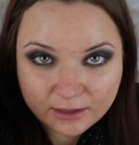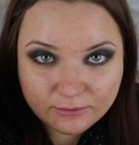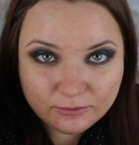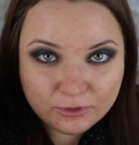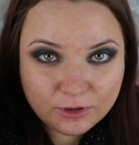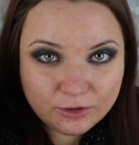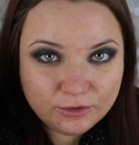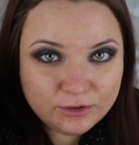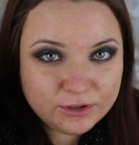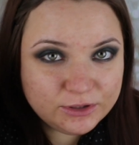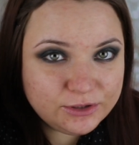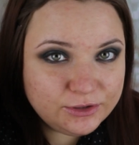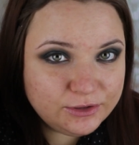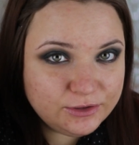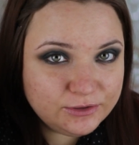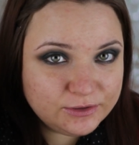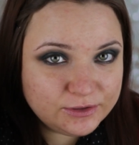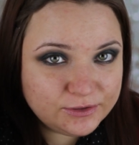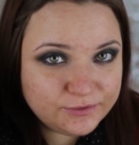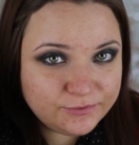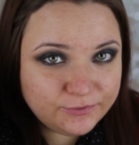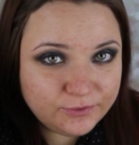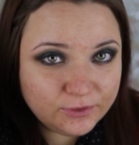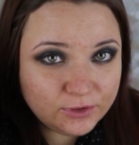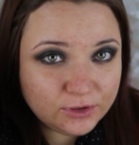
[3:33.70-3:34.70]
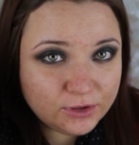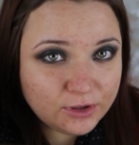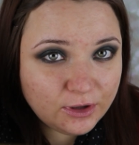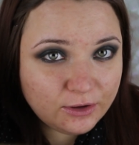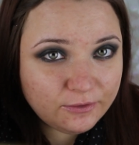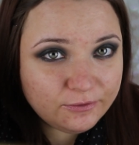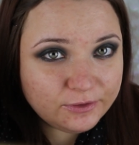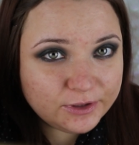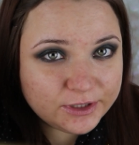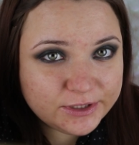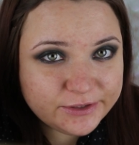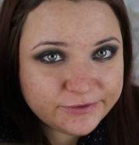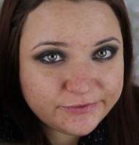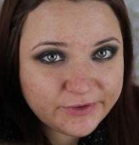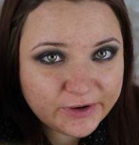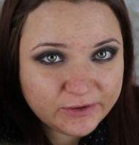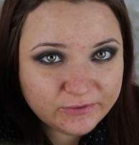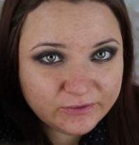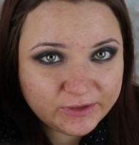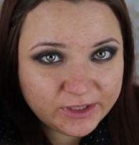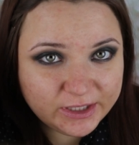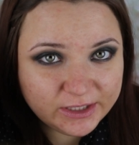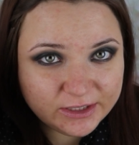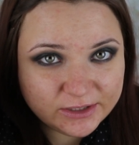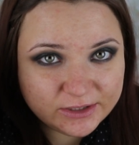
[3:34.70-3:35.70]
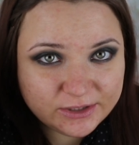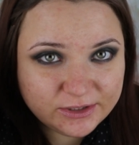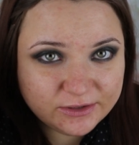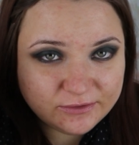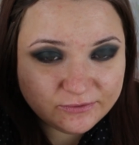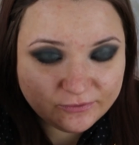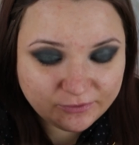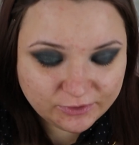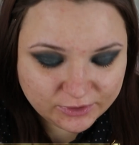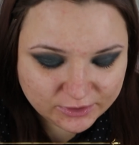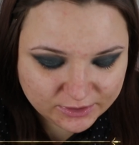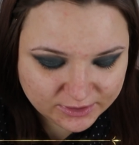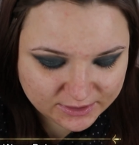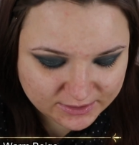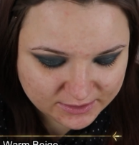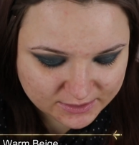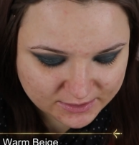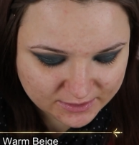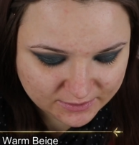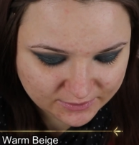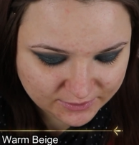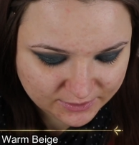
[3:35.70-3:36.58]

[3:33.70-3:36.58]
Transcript: I'm going to use full coverage foundation for this